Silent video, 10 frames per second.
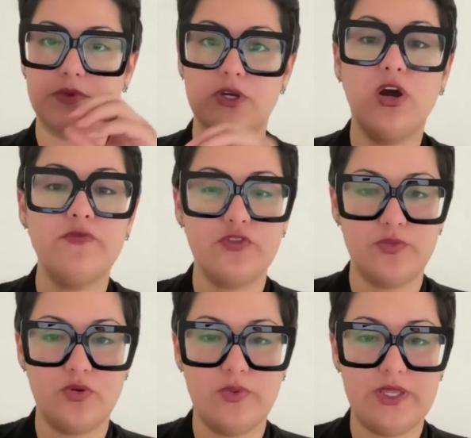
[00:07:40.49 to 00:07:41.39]

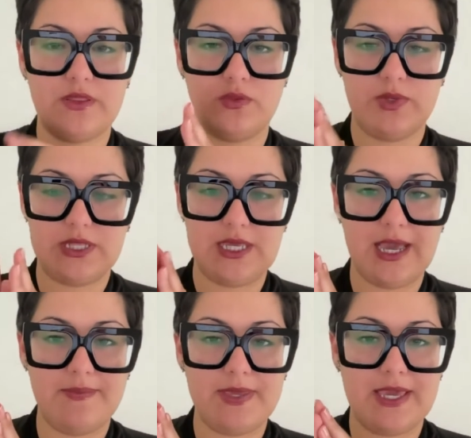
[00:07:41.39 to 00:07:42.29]
comfortable with the
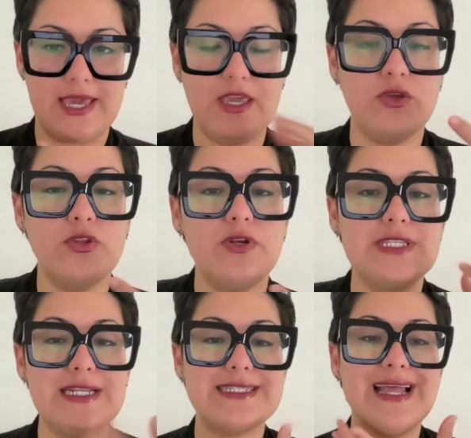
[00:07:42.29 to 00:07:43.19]
IPA, you'll notice
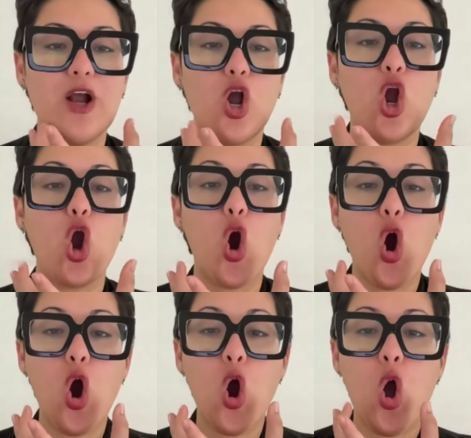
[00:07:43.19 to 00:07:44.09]
that it's not
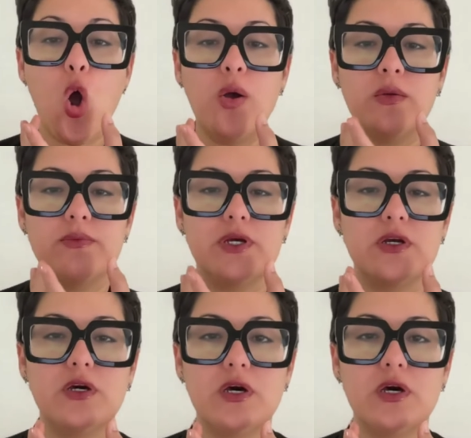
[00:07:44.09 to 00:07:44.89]
go, but